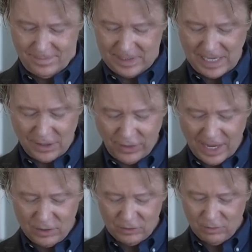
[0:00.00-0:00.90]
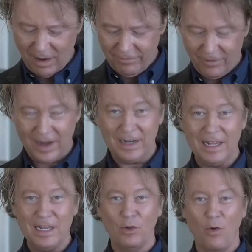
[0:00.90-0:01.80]
Say thank you to my friend
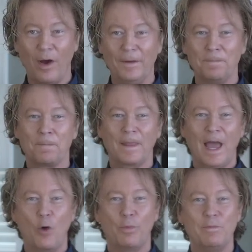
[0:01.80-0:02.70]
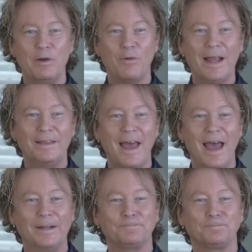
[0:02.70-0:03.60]
Eloy helping me write
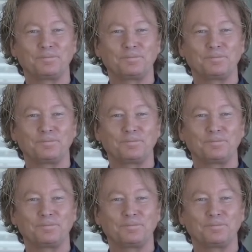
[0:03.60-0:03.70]
that.